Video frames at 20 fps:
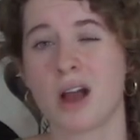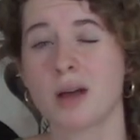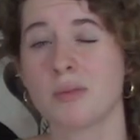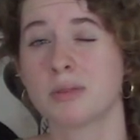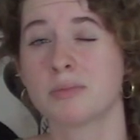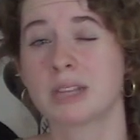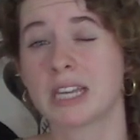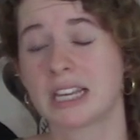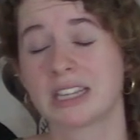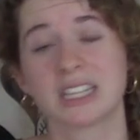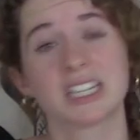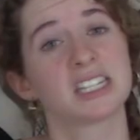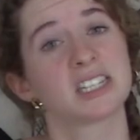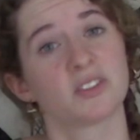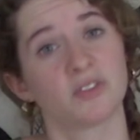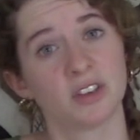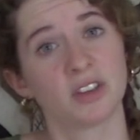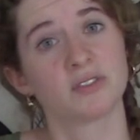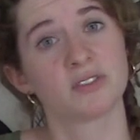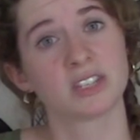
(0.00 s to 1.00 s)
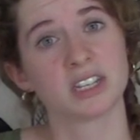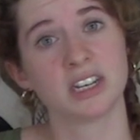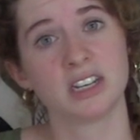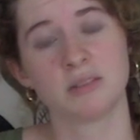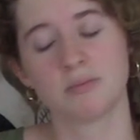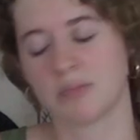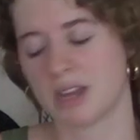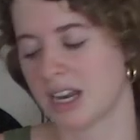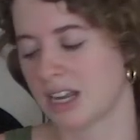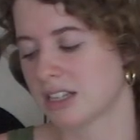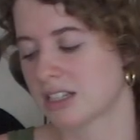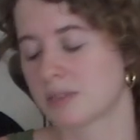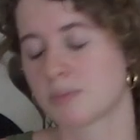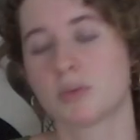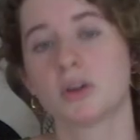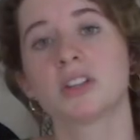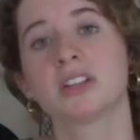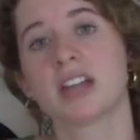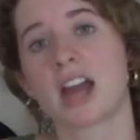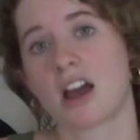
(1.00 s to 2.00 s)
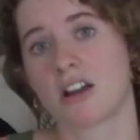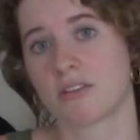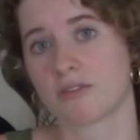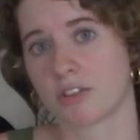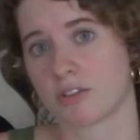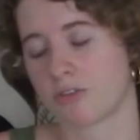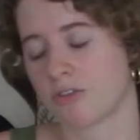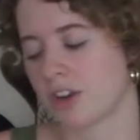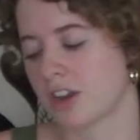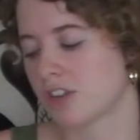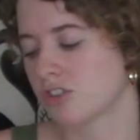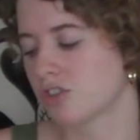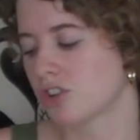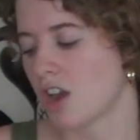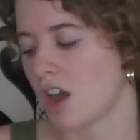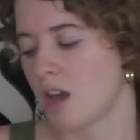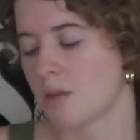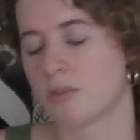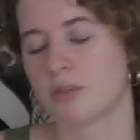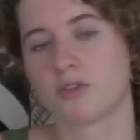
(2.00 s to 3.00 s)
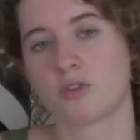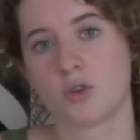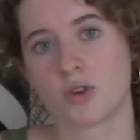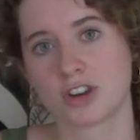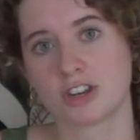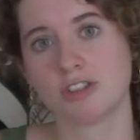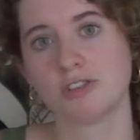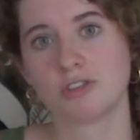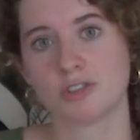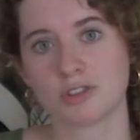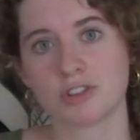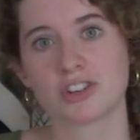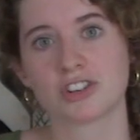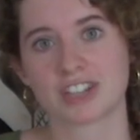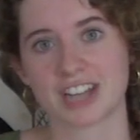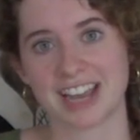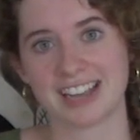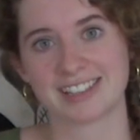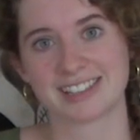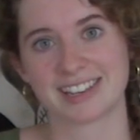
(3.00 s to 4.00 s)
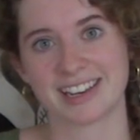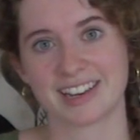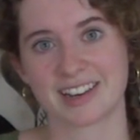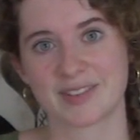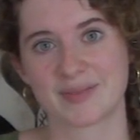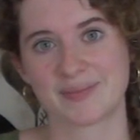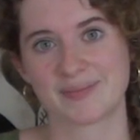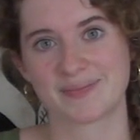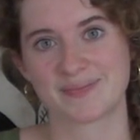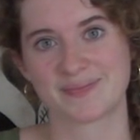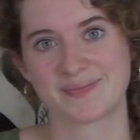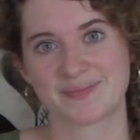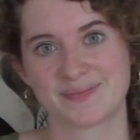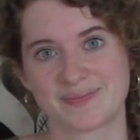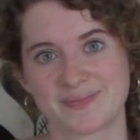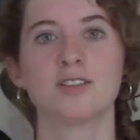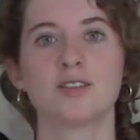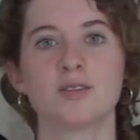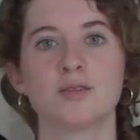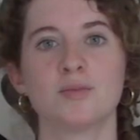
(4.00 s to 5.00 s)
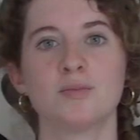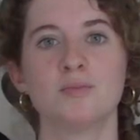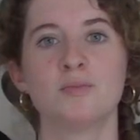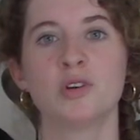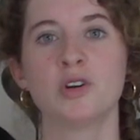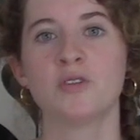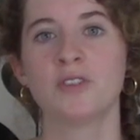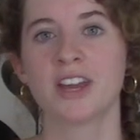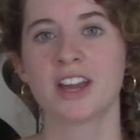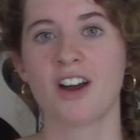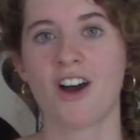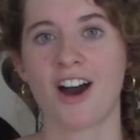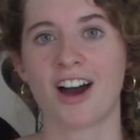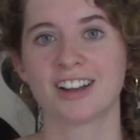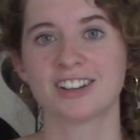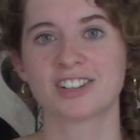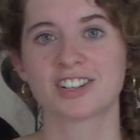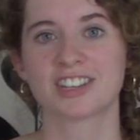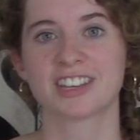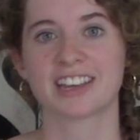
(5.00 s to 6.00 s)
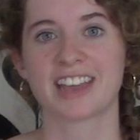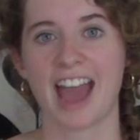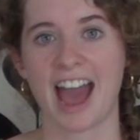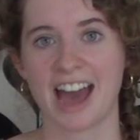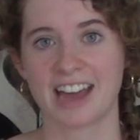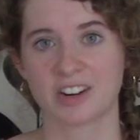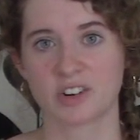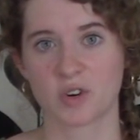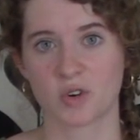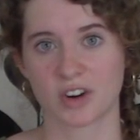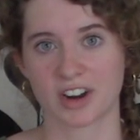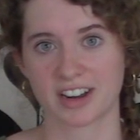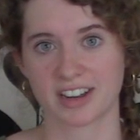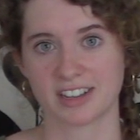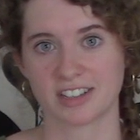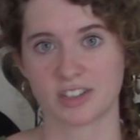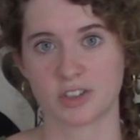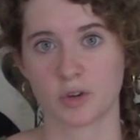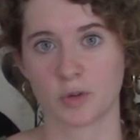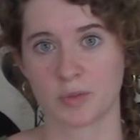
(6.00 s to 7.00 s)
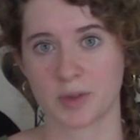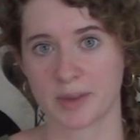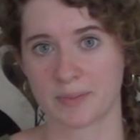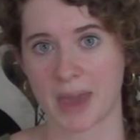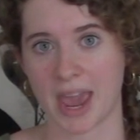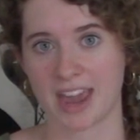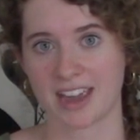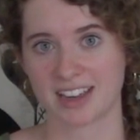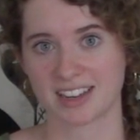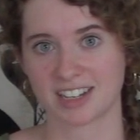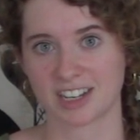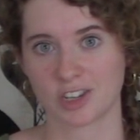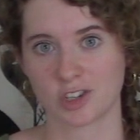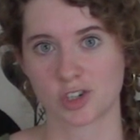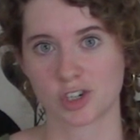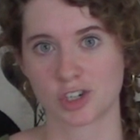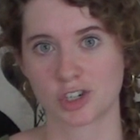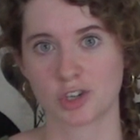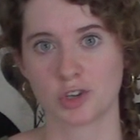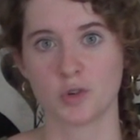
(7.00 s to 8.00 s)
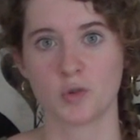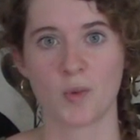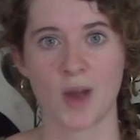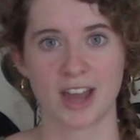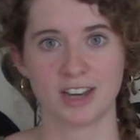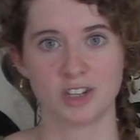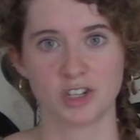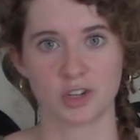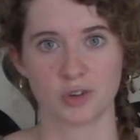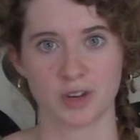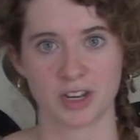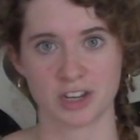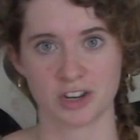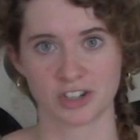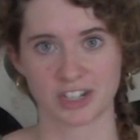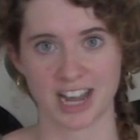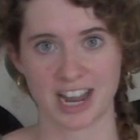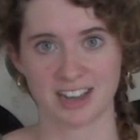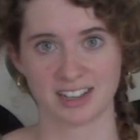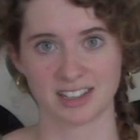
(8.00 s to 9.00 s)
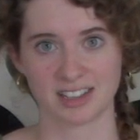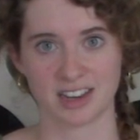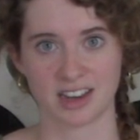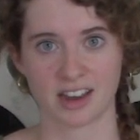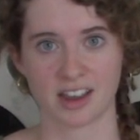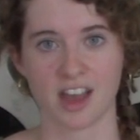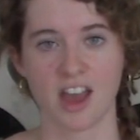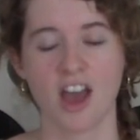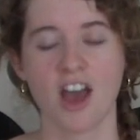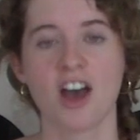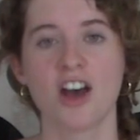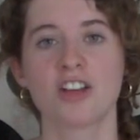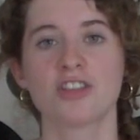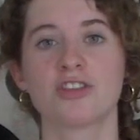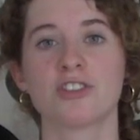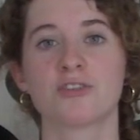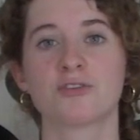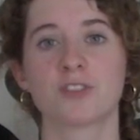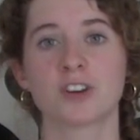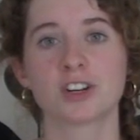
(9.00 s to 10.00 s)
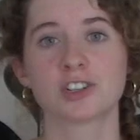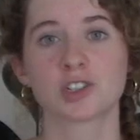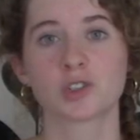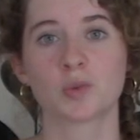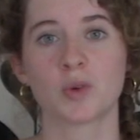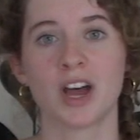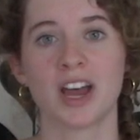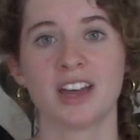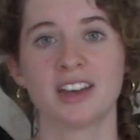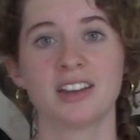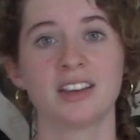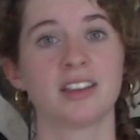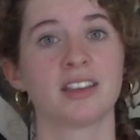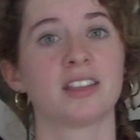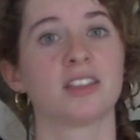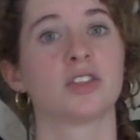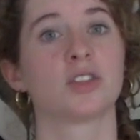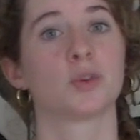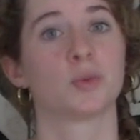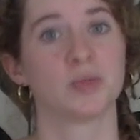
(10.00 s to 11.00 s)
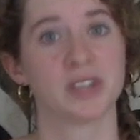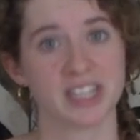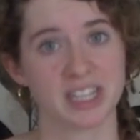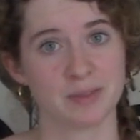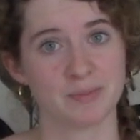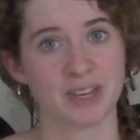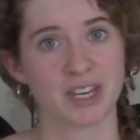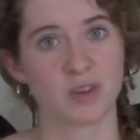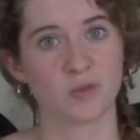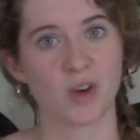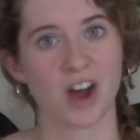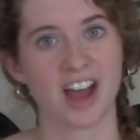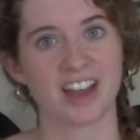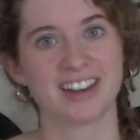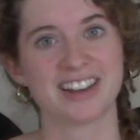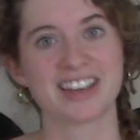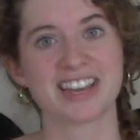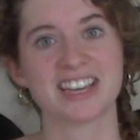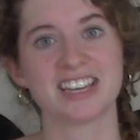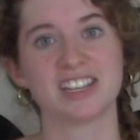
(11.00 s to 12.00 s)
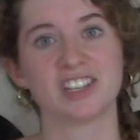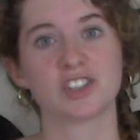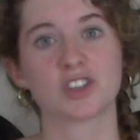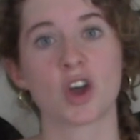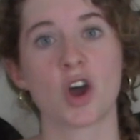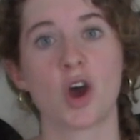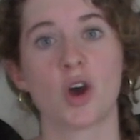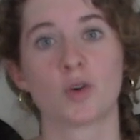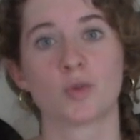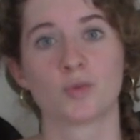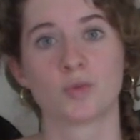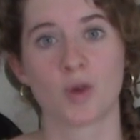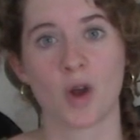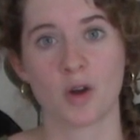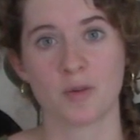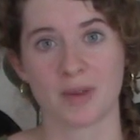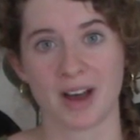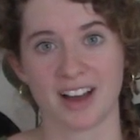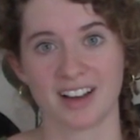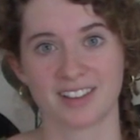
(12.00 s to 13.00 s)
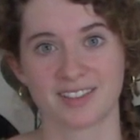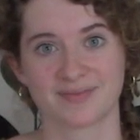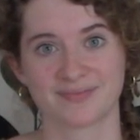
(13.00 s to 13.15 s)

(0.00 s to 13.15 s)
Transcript: probably at least 15 minutes, pull it out of the fridge before you do your tasting. Moving on to the categories you'll be paying attention to when doing your tasting. The first one, the really big one, is aroma.